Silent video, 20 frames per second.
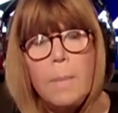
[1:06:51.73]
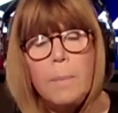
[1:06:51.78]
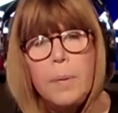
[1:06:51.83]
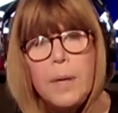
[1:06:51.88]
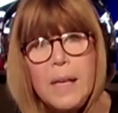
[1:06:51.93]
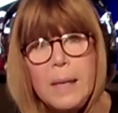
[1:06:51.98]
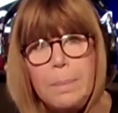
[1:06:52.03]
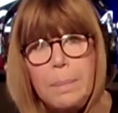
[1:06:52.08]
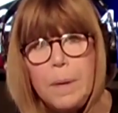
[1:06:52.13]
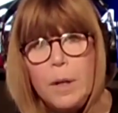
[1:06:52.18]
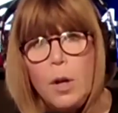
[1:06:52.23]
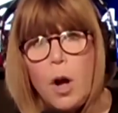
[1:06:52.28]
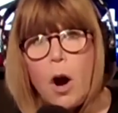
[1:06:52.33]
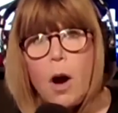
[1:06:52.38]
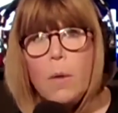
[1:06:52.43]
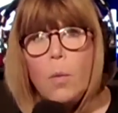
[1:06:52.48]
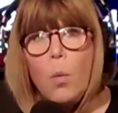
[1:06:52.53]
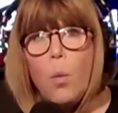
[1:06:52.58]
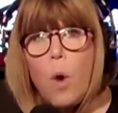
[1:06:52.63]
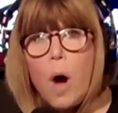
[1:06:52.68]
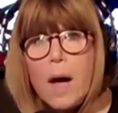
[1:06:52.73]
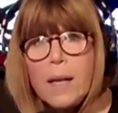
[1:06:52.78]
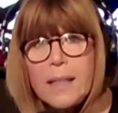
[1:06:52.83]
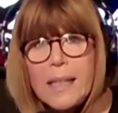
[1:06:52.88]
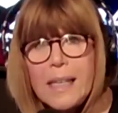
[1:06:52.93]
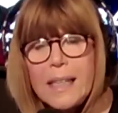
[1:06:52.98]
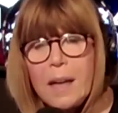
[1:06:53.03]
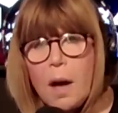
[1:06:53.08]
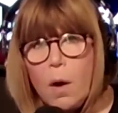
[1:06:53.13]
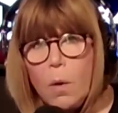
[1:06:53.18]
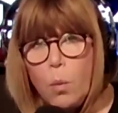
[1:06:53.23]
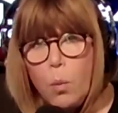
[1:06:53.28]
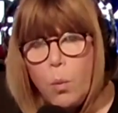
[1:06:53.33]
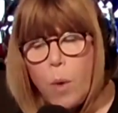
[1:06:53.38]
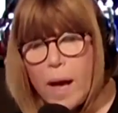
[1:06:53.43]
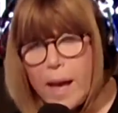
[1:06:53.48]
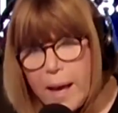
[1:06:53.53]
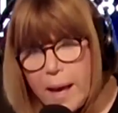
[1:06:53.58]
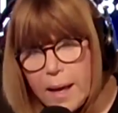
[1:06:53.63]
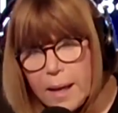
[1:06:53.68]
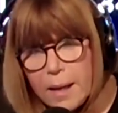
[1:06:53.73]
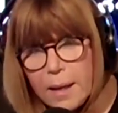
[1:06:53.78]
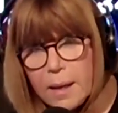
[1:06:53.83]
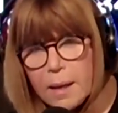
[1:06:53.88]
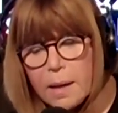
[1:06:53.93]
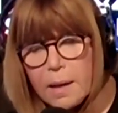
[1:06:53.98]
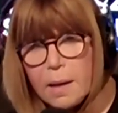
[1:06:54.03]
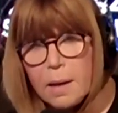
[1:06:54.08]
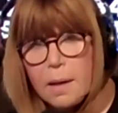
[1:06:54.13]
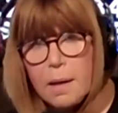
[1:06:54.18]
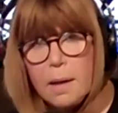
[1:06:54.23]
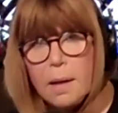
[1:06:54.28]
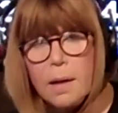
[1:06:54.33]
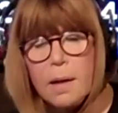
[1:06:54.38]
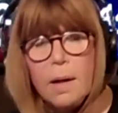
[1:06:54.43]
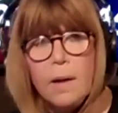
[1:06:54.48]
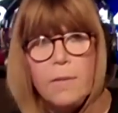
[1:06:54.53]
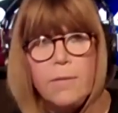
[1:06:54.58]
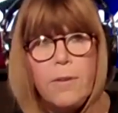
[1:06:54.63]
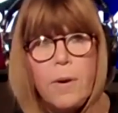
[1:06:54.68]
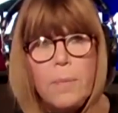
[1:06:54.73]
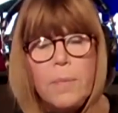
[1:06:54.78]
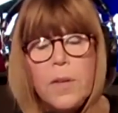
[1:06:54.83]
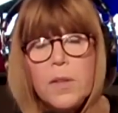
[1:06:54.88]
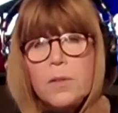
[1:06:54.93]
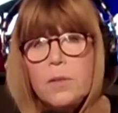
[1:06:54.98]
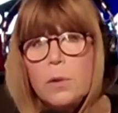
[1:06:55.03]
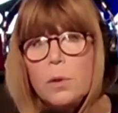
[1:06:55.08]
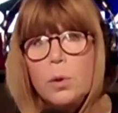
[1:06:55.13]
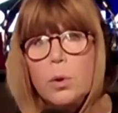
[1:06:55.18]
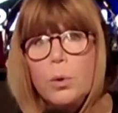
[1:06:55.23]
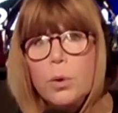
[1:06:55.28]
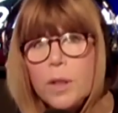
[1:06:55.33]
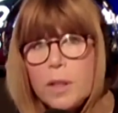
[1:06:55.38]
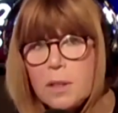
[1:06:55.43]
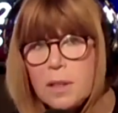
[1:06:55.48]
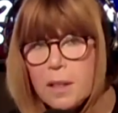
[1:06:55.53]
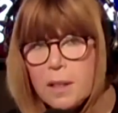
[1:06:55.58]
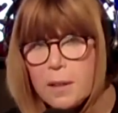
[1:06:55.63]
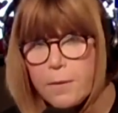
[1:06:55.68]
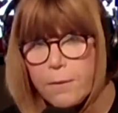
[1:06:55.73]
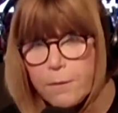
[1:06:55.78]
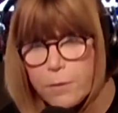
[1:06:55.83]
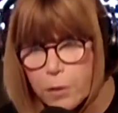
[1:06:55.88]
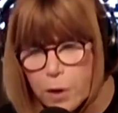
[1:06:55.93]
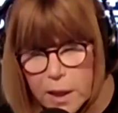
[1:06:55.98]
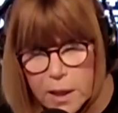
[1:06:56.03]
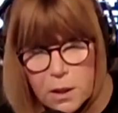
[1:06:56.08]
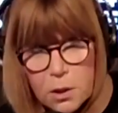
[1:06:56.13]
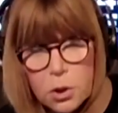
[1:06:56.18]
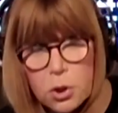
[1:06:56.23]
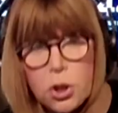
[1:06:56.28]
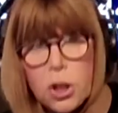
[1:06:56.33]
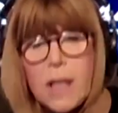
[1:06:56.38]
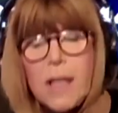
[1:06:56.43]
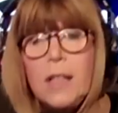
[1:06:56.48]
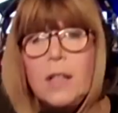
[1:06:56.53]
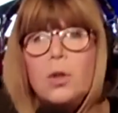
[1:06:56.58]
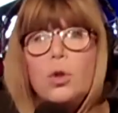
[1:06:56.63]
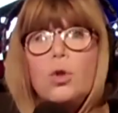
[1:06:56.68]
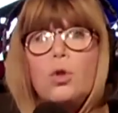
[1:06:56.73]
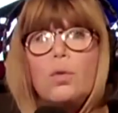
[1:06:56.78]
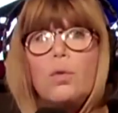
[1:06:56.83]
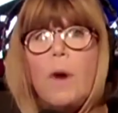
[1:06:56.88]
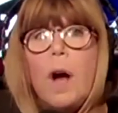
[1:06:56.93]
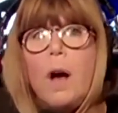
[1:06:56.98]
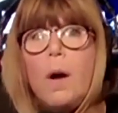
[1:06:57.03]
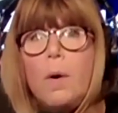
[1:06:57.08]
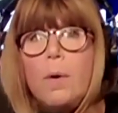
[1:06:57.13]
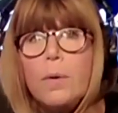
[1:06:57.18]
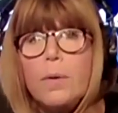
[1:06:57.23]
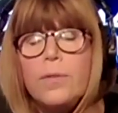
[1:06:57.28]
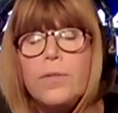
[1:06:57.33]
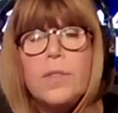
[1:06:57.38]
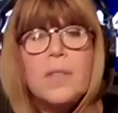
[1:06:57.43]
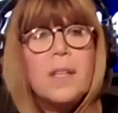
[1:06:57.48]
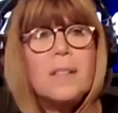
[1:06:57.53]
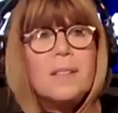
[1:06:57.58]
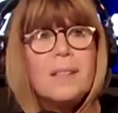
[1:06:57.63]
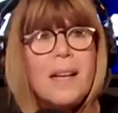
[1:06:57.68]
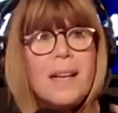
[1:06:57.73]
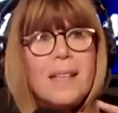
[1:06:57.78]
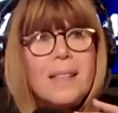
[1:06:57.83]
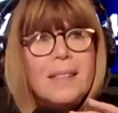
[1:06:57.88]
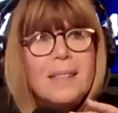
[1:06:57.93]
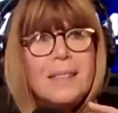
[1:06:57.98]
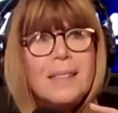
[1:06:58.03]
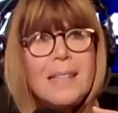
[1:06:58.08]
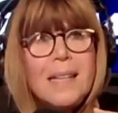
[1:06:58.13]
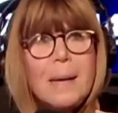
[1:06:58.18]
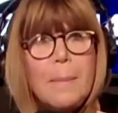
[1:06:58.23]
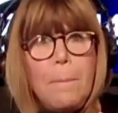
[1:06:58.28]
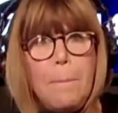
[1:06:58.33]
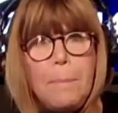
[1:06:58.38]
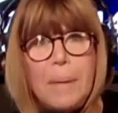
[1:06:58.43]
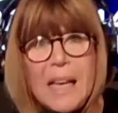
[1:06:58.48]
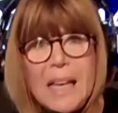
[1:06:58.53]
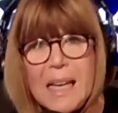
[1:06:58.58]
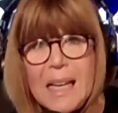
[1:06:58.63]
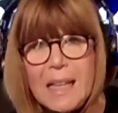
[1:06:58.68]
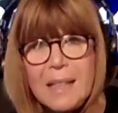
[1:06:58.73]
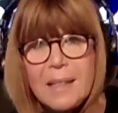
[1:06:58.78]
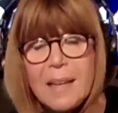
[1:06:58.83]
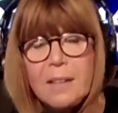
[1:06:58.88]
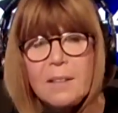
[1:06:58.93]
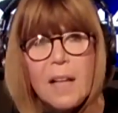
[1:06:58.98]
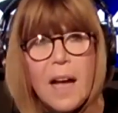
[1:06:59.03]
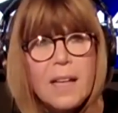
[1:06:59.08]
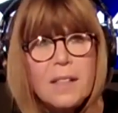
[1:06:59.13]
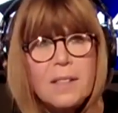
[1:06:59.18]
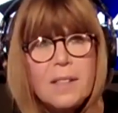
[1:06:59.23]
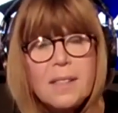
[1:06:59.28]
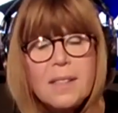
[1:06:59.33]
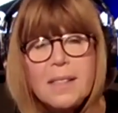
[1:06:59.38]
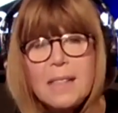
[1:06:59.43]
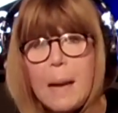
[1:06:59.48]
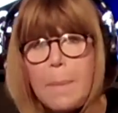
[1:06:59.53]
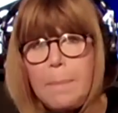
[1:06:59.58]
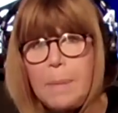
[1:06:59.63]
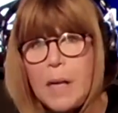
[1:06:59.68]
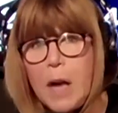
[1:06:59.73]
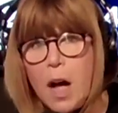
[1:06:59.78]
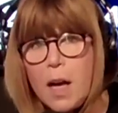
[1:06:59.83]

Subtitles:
People are walking away from this lunatic fringe in droves. It's like a stampede. They're like stepping